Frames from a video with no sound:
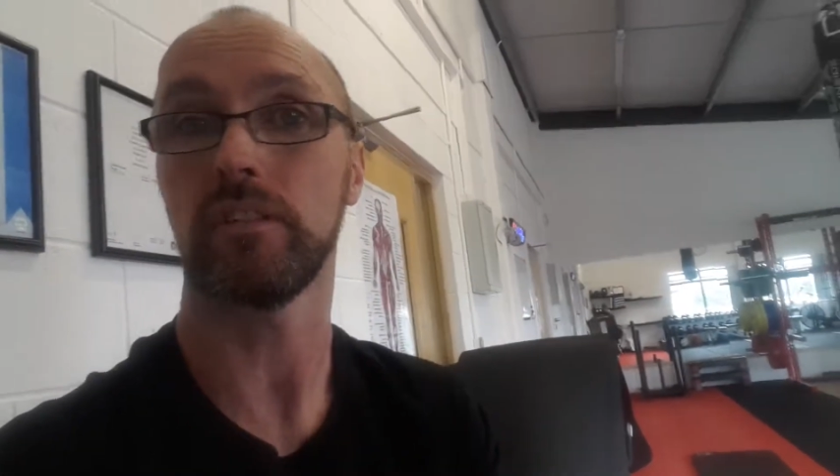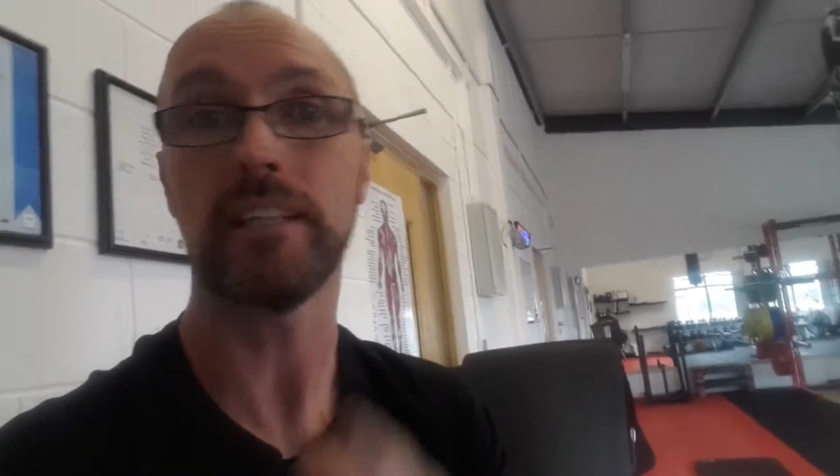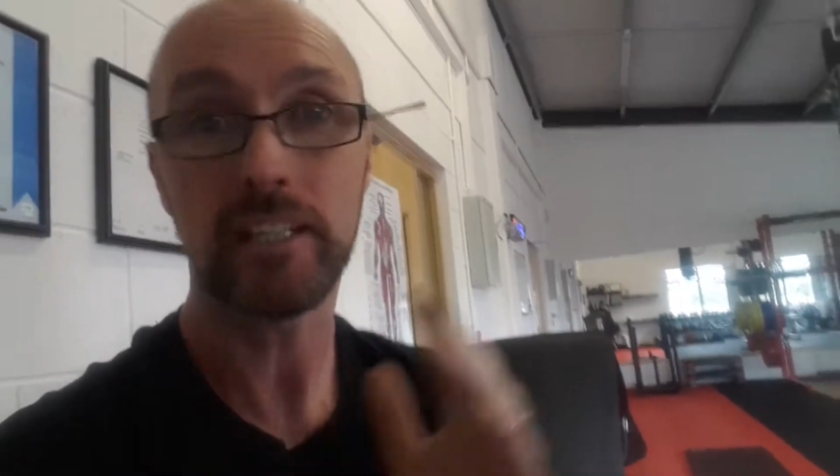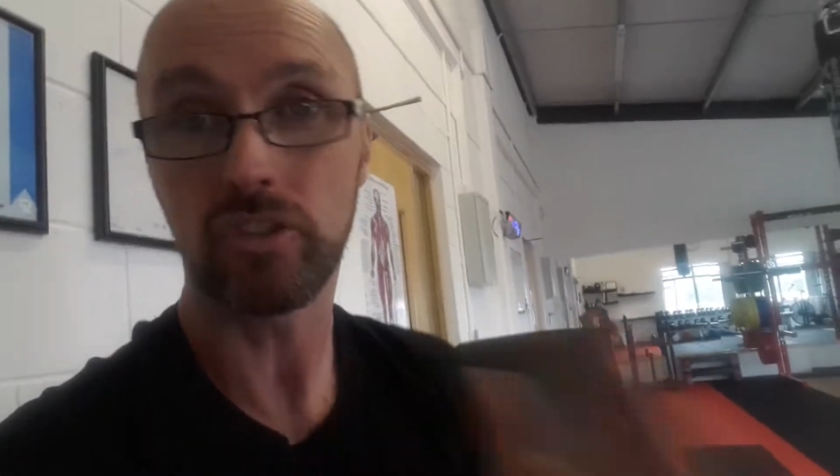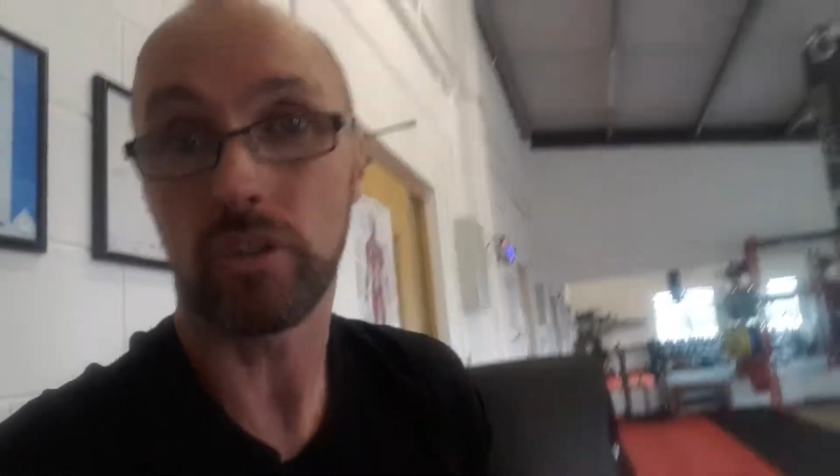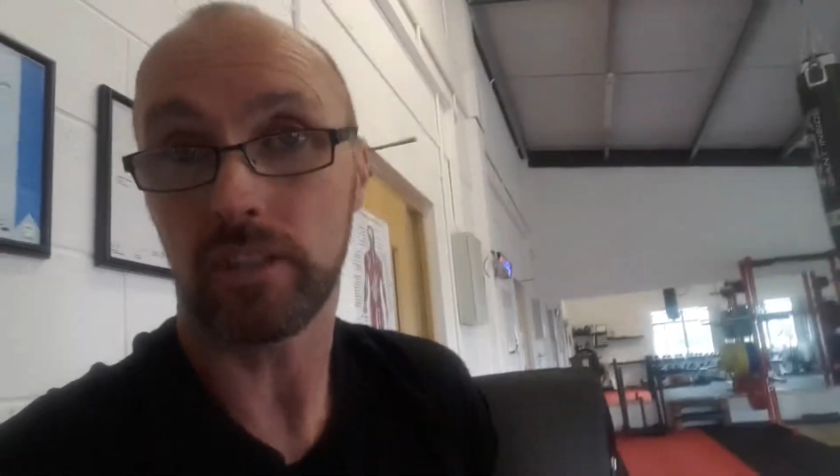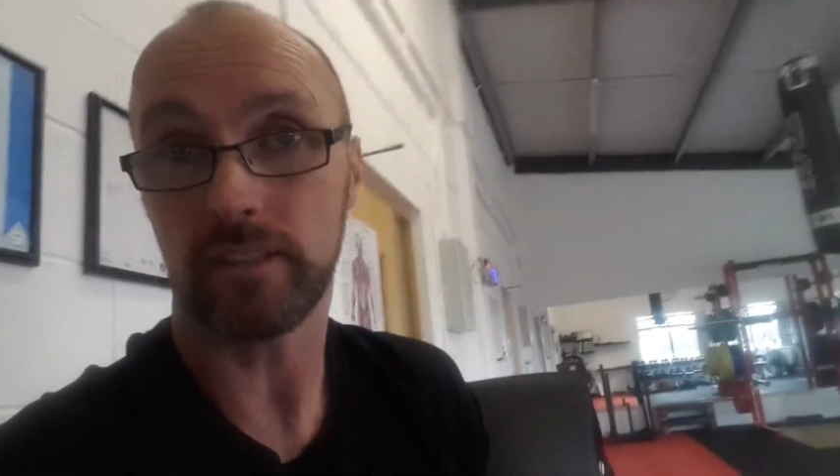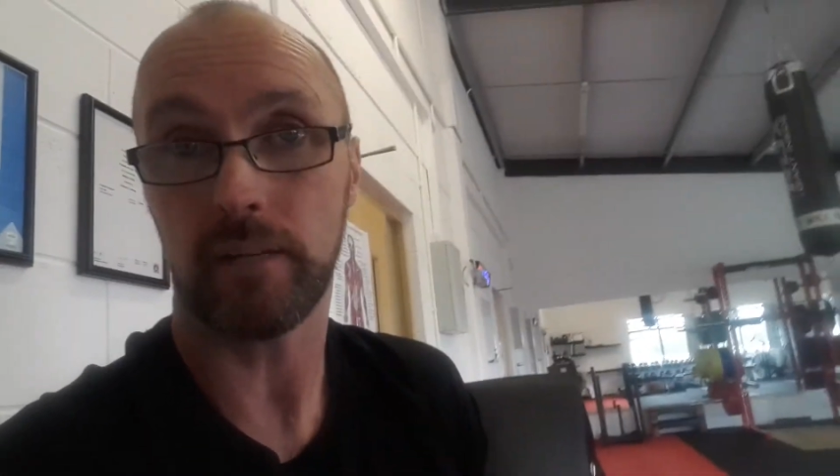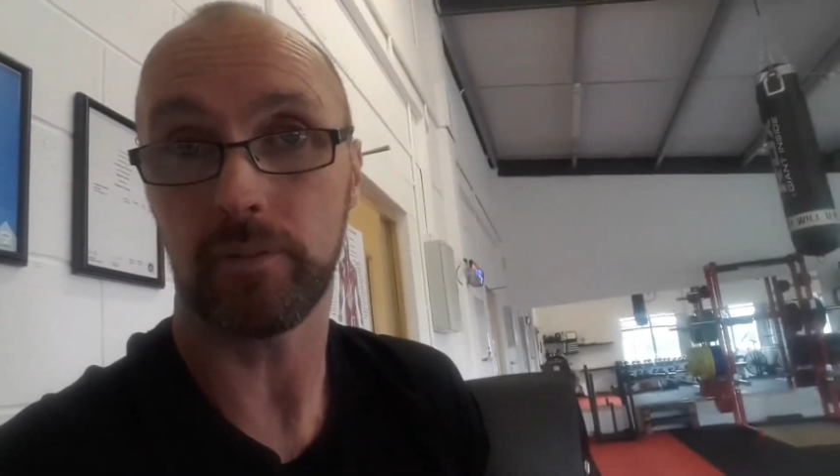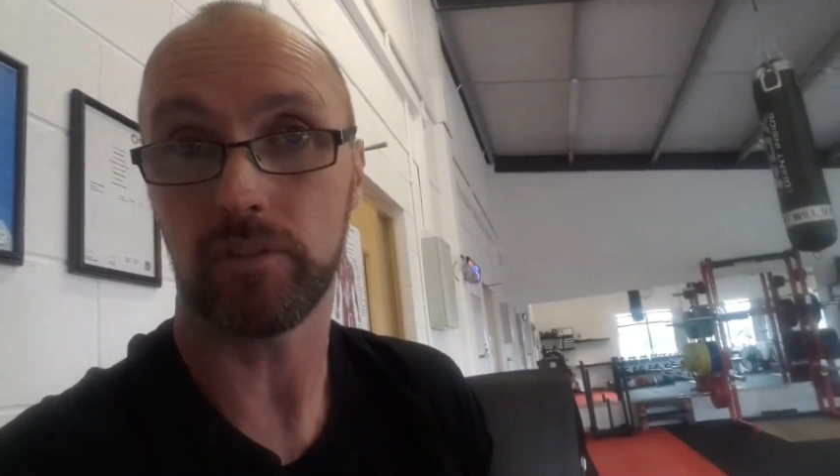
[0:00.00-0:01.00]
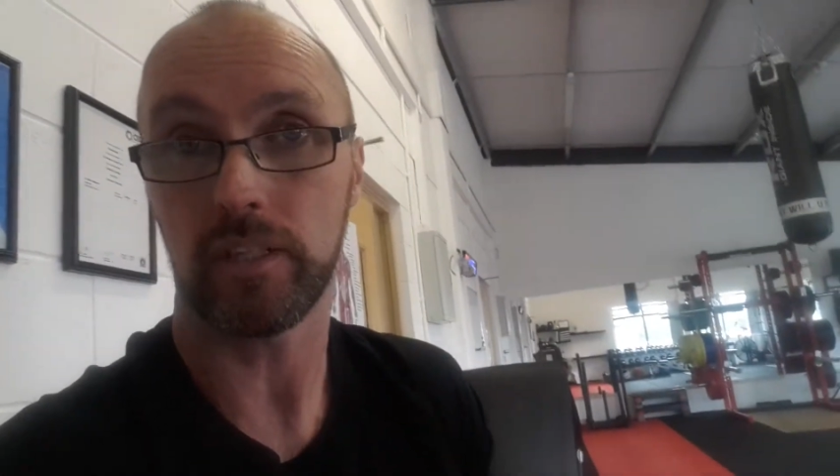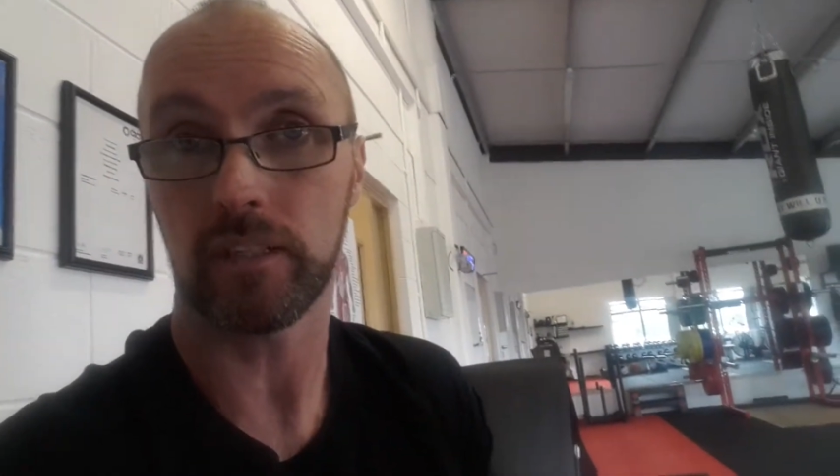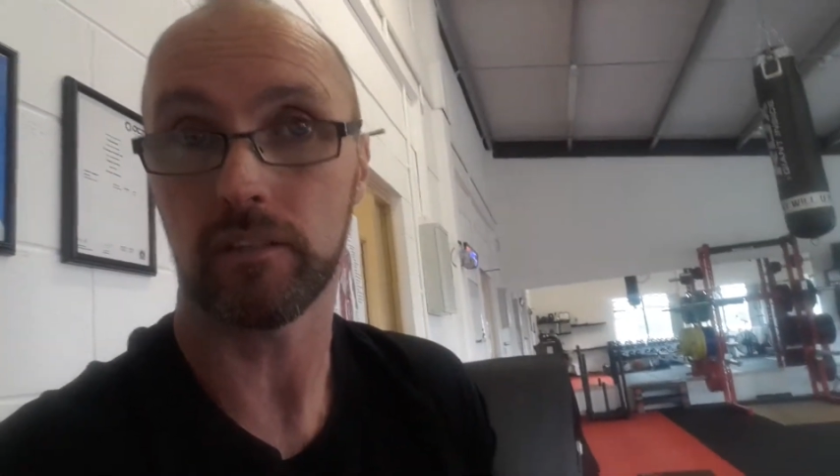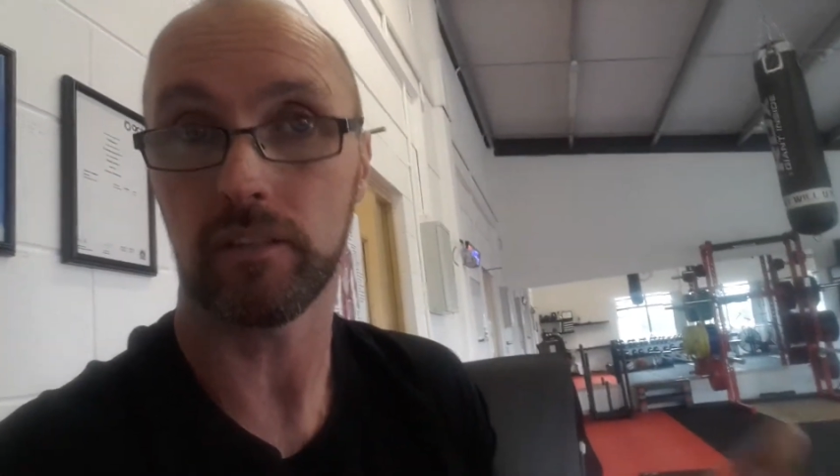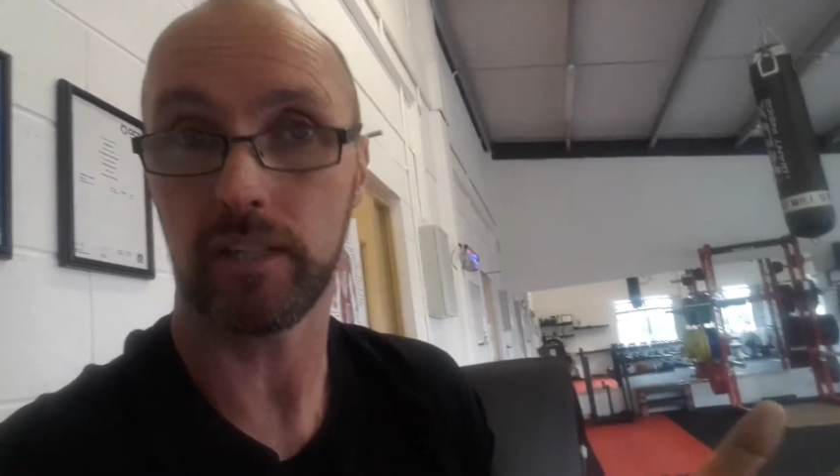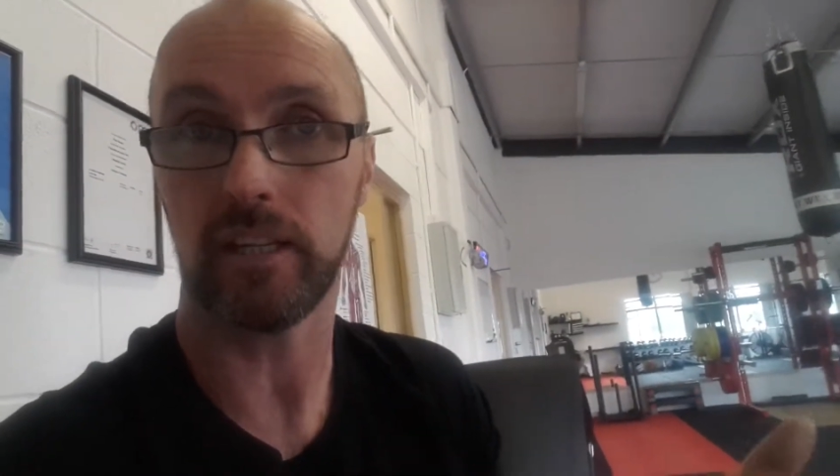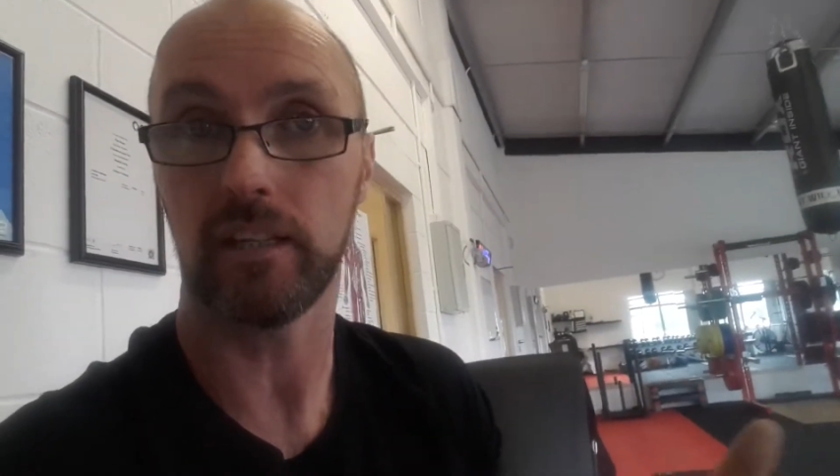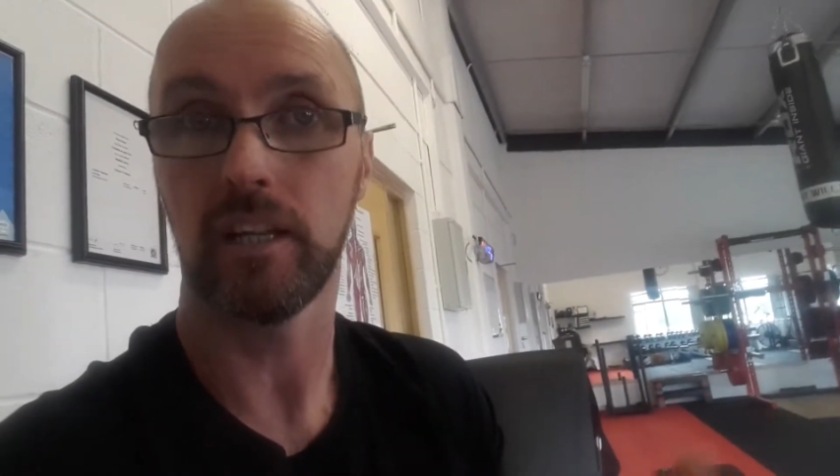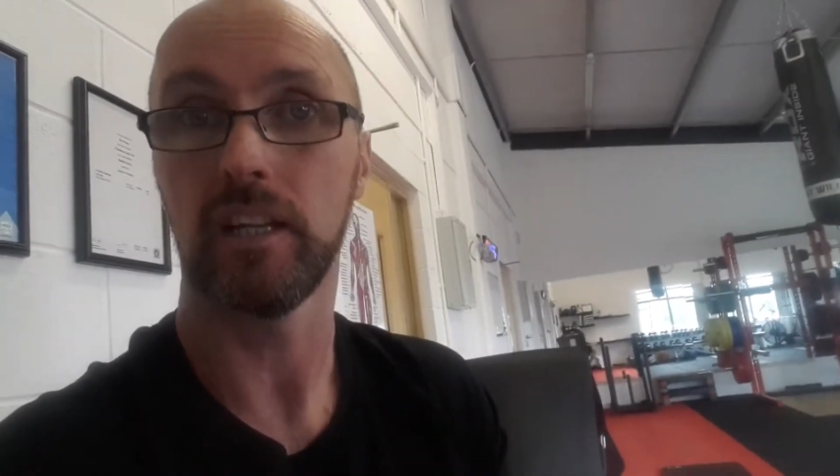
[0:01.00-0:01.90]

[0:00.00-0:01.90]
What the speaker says: You need to enjoy this type of training, okay?